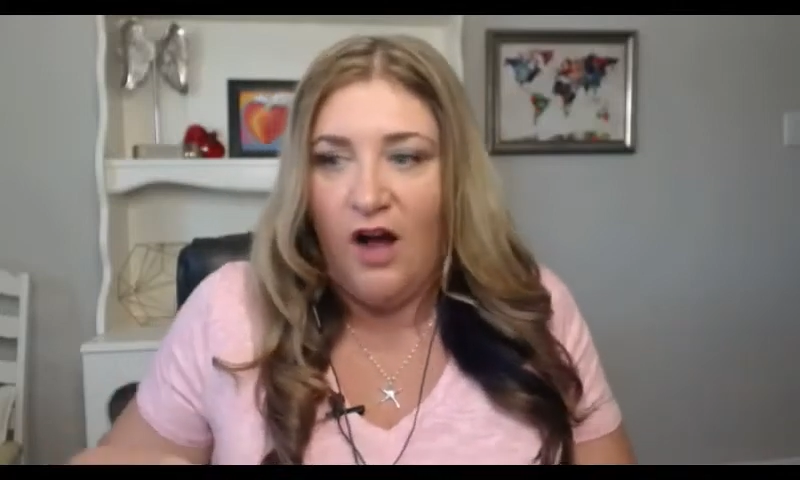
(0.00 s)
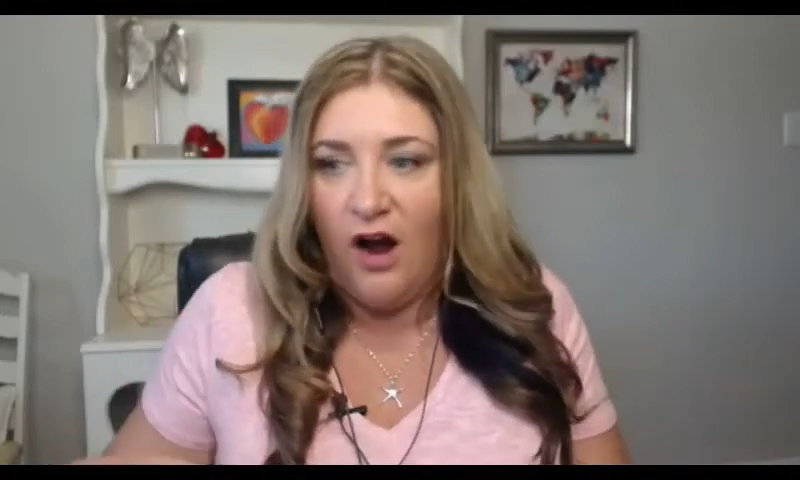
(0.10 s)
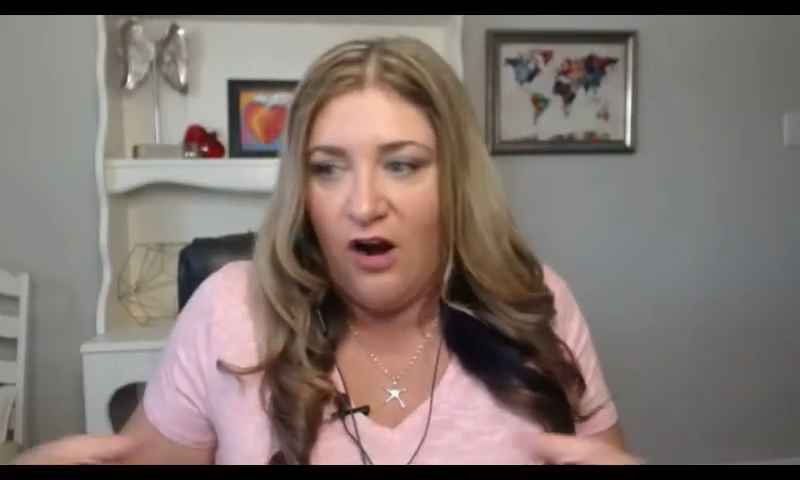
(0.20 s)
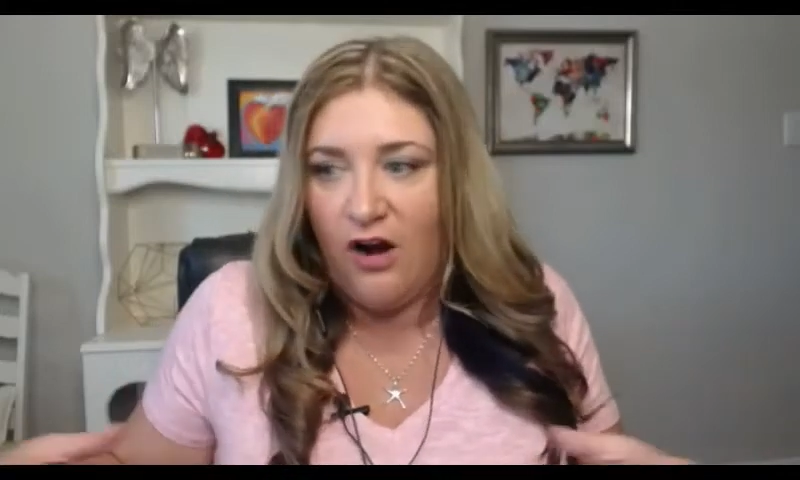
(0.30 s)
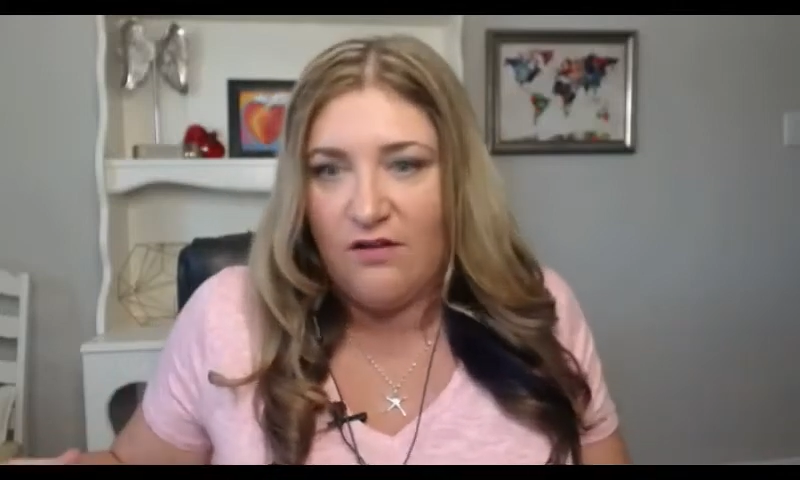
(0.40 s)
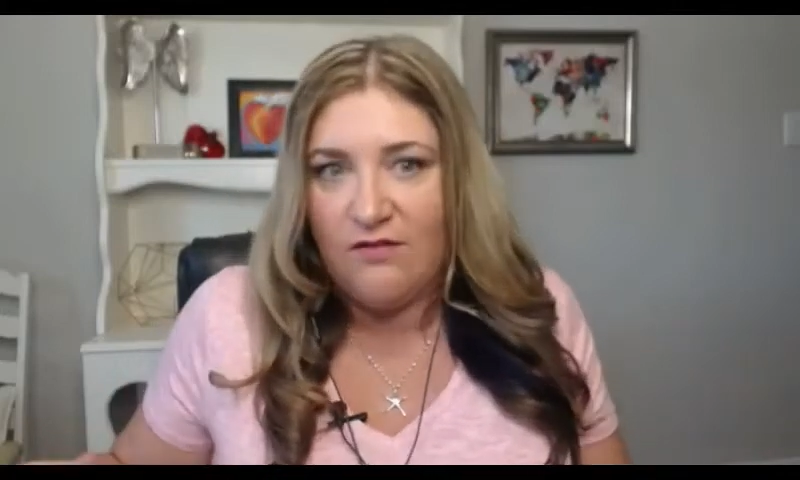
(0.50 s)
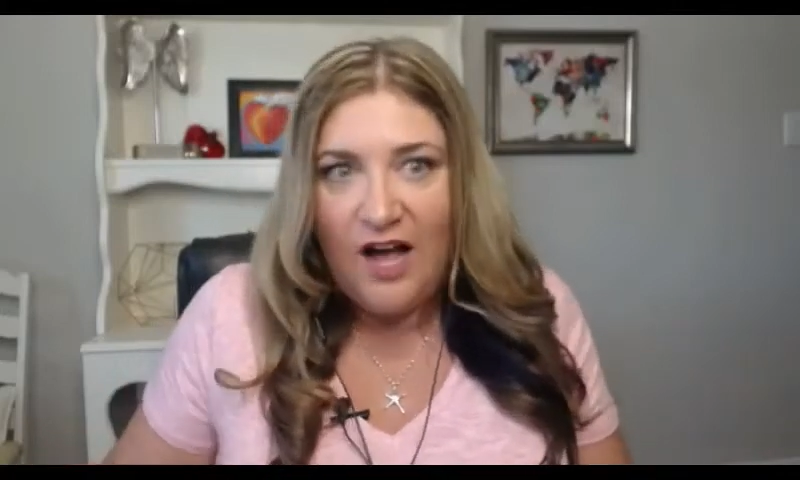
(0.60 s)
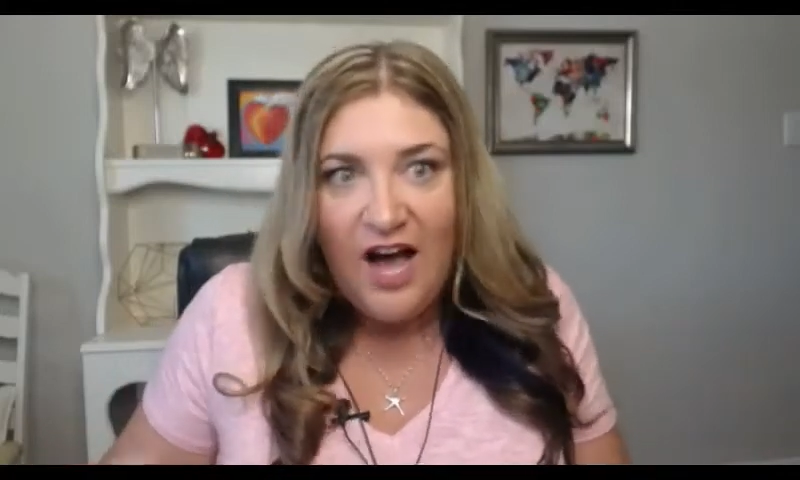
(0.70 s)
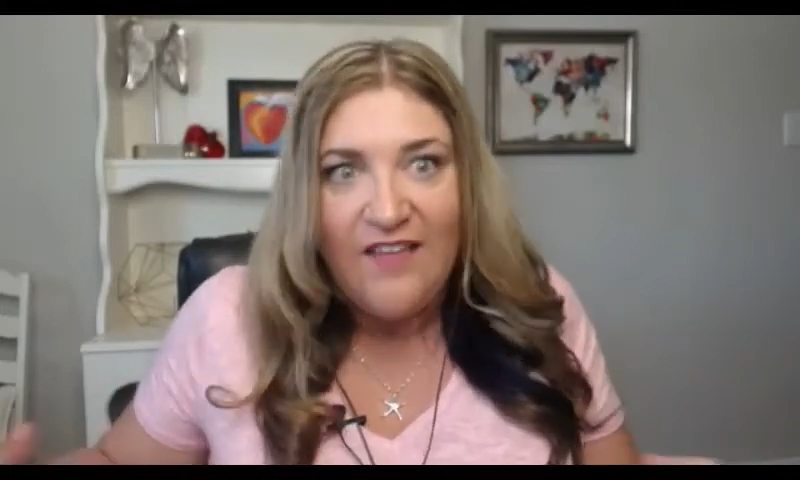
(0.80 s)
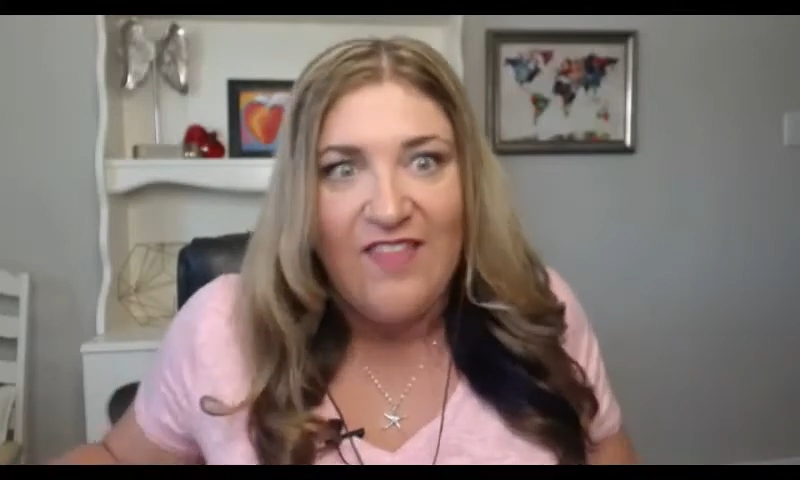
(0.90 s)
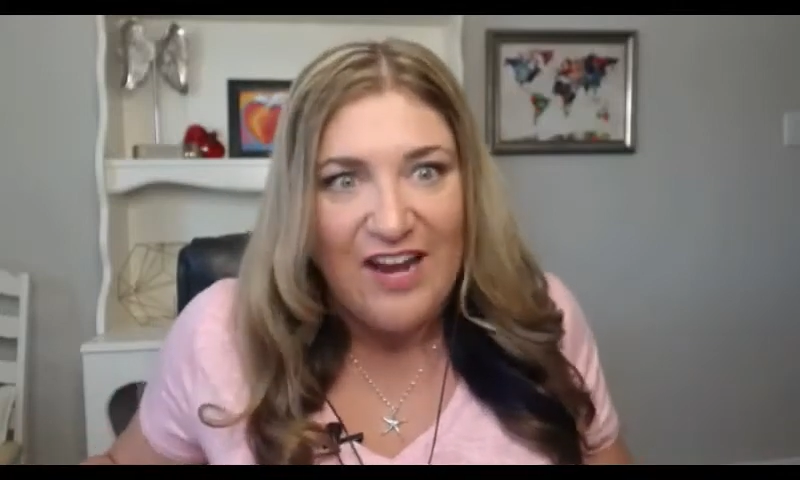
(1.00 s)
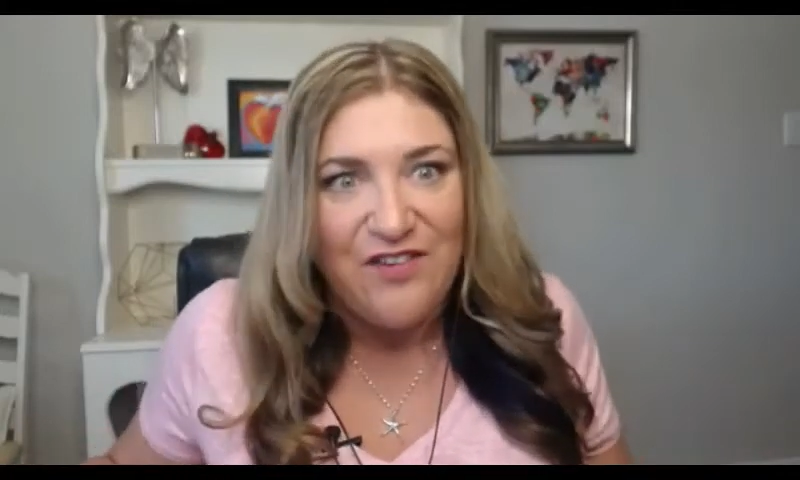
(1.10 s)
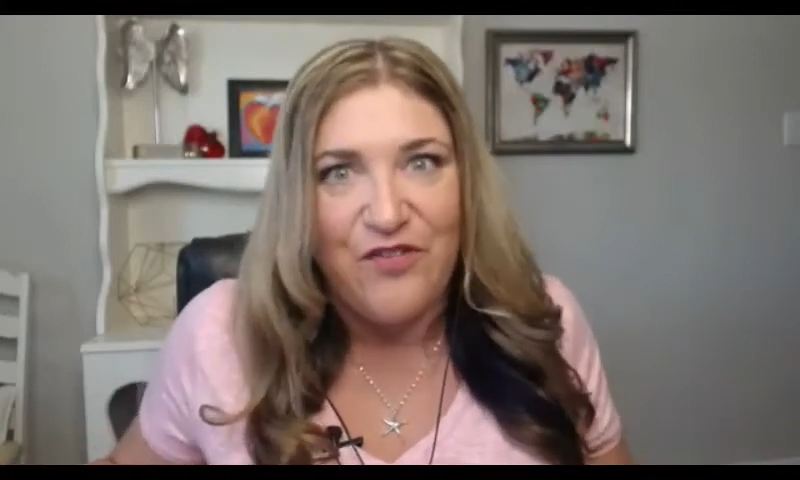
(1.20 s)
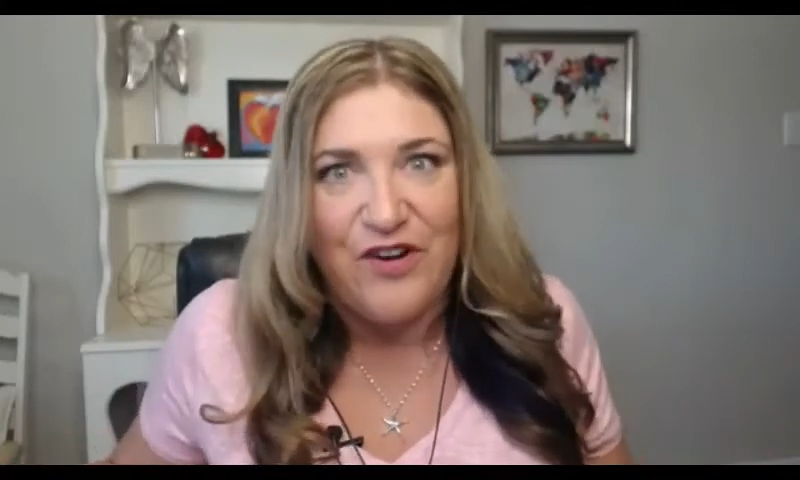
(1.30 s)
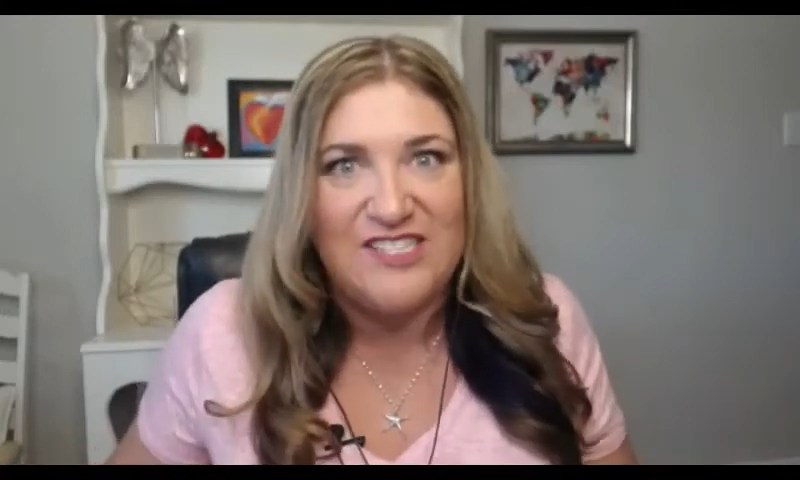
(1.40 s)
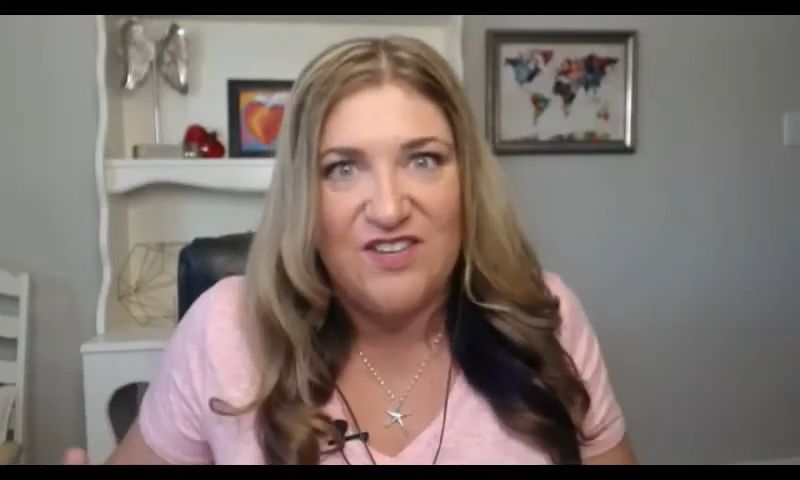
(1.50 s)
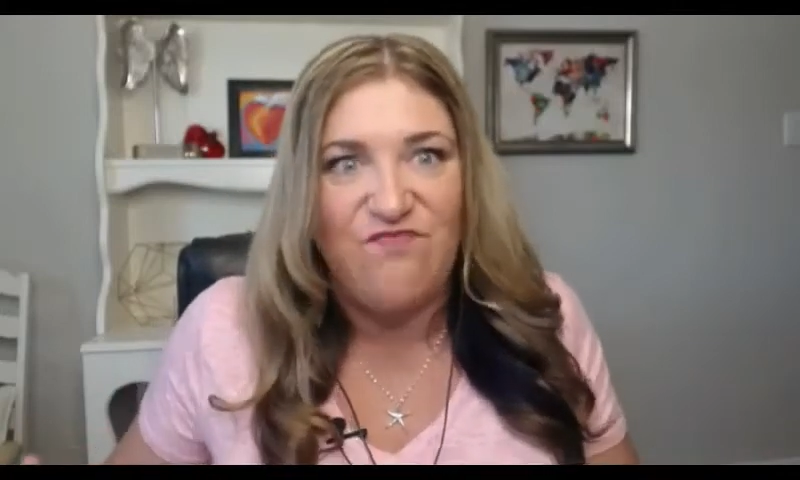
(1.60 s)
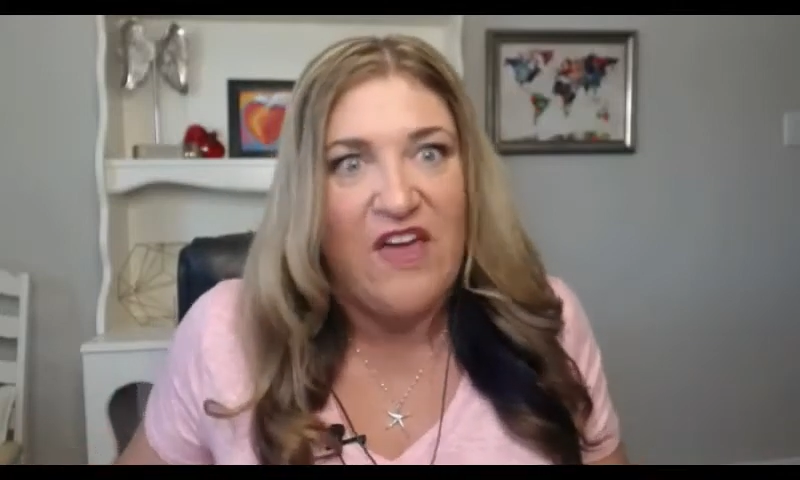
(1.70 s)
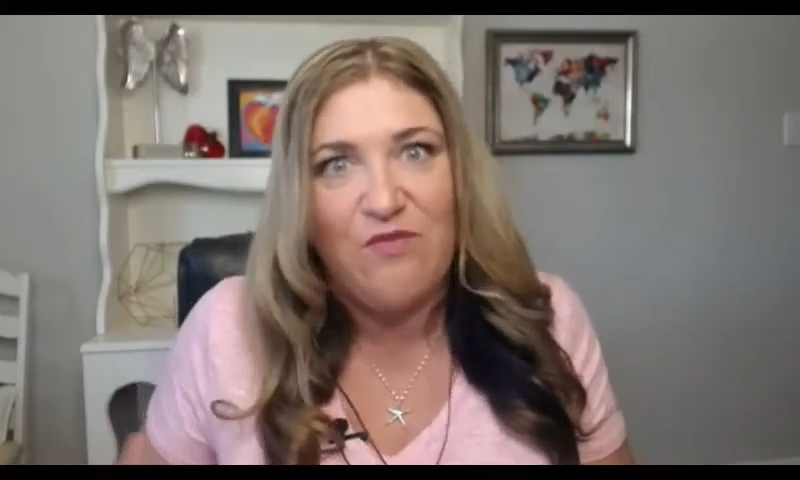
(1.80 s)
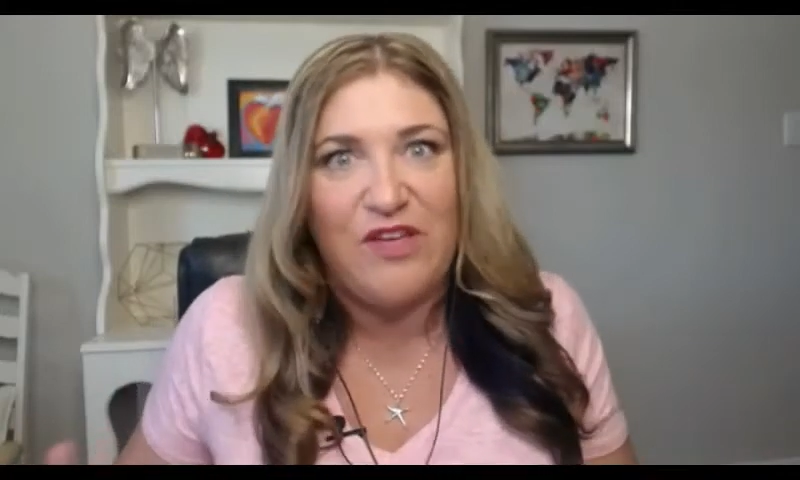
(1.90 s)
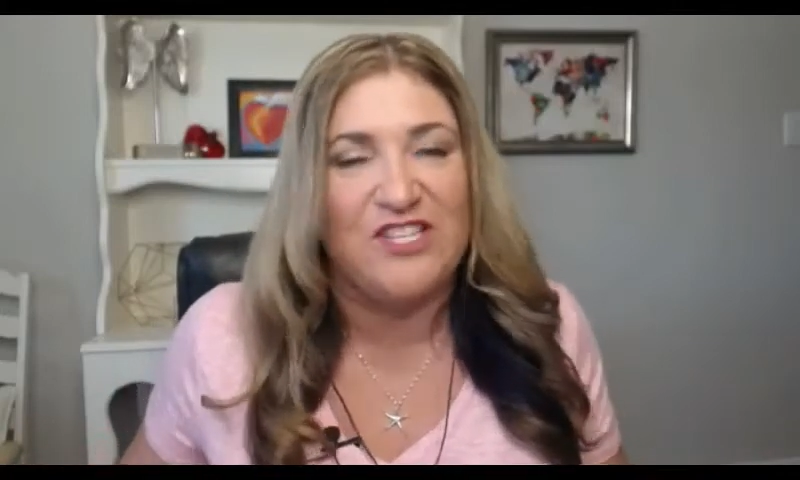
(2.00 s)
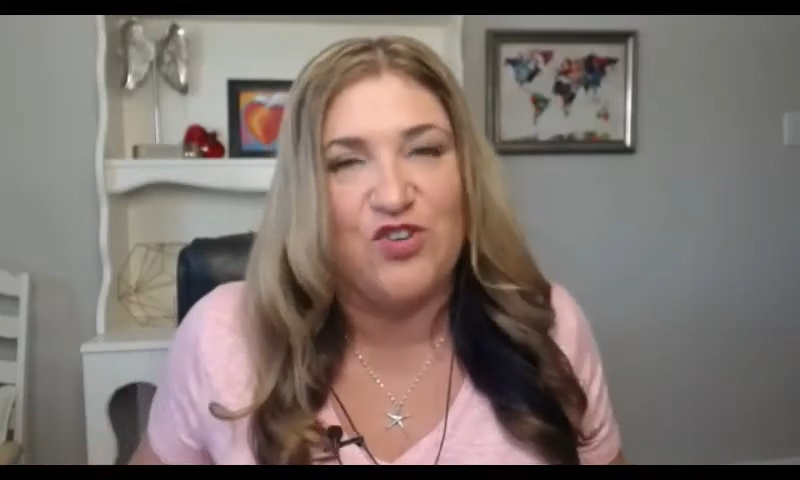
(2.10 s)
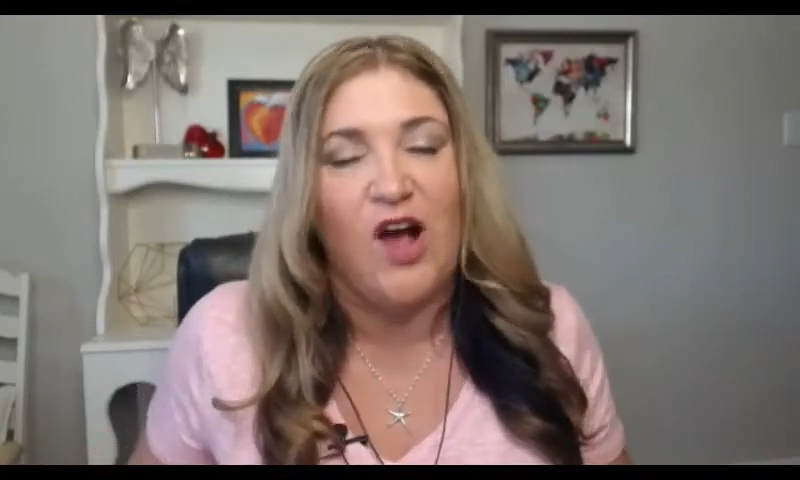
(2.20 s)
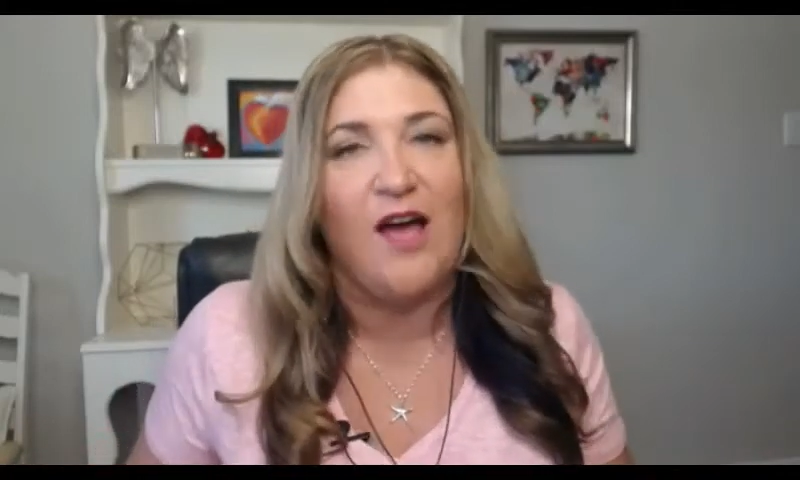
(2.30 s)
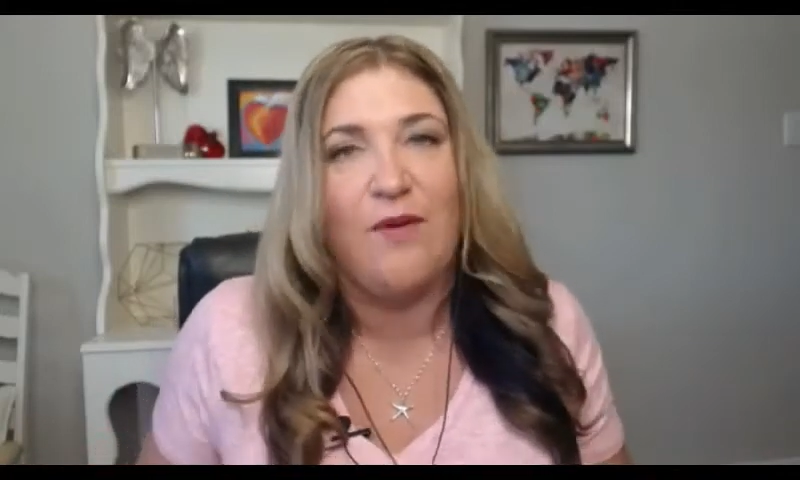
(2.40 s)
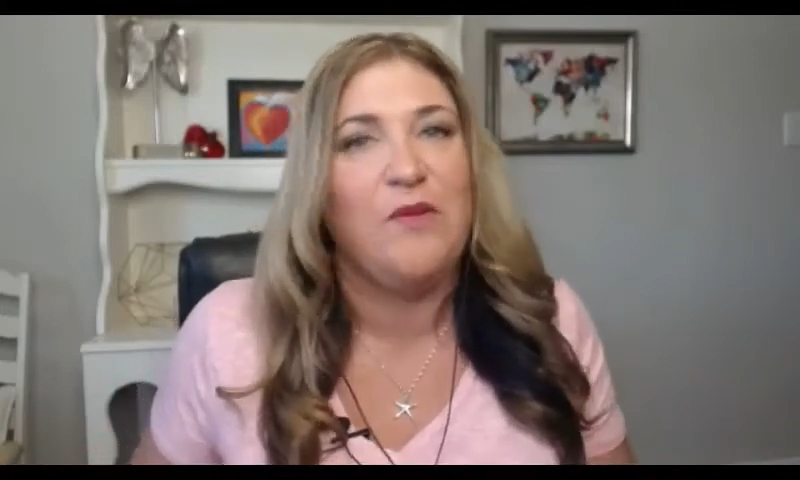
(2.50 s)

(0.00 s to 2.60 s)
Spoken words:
our online friends and family and tribe?